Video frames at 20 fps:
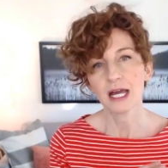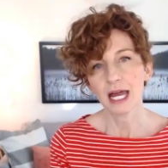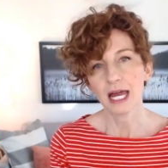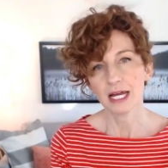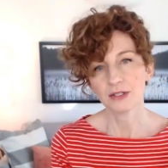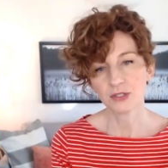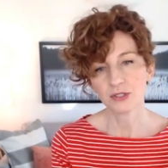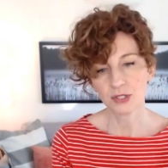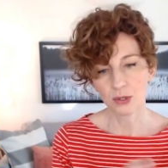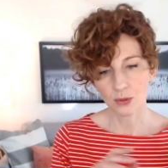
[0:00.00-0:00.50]

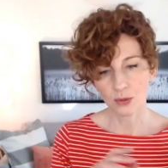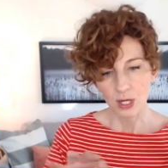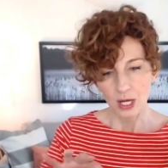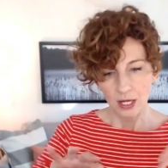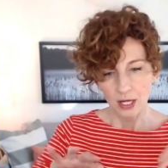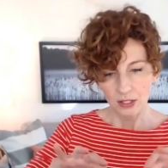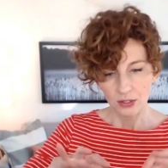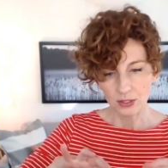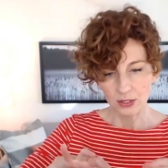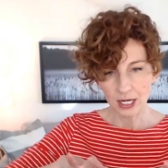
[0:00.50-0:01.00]
And so
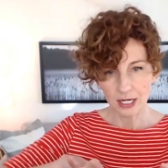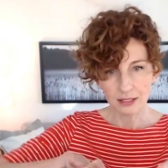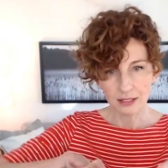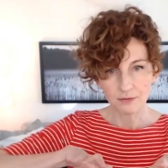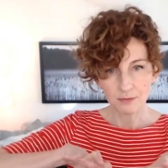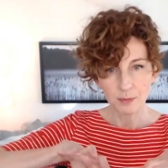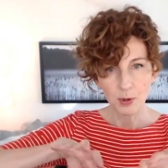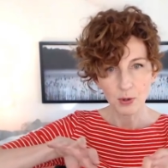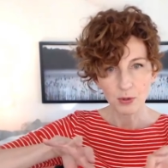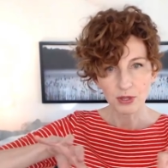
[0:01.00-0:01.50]
you kind
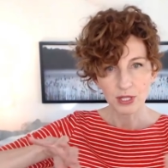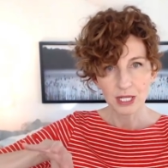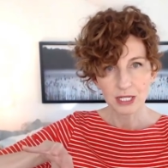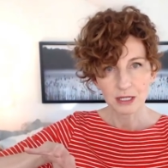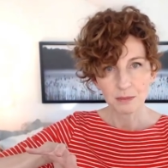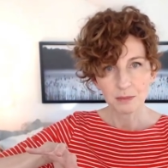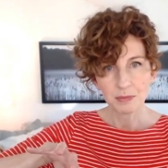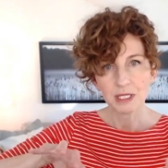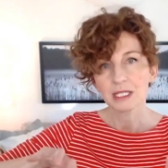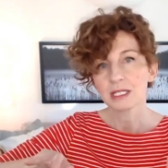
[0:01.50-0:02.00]
of both end
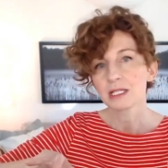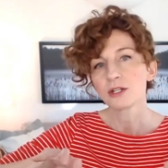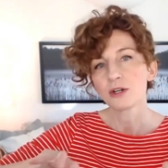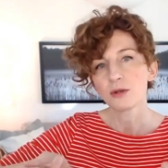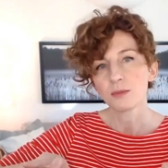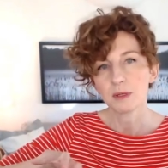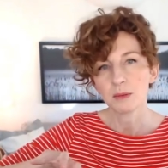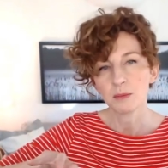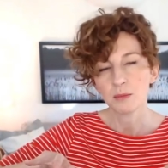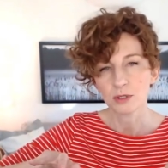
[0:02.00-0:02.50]
up being a little
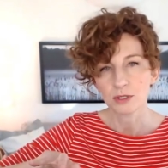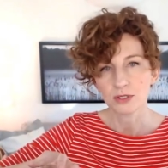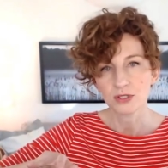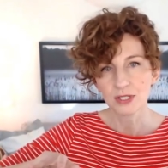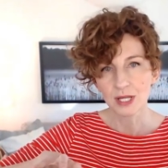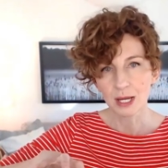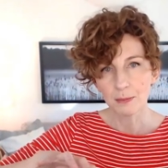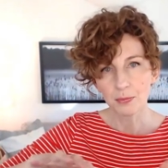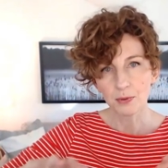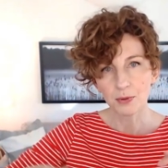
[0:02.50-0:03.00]
bit more
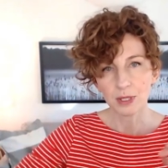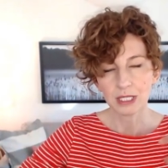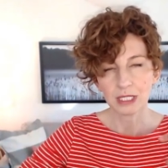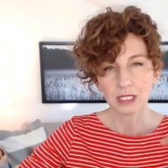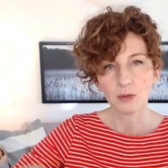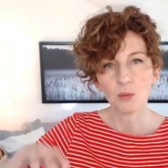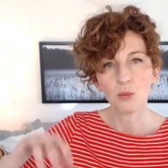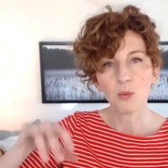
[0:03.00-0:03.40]
separated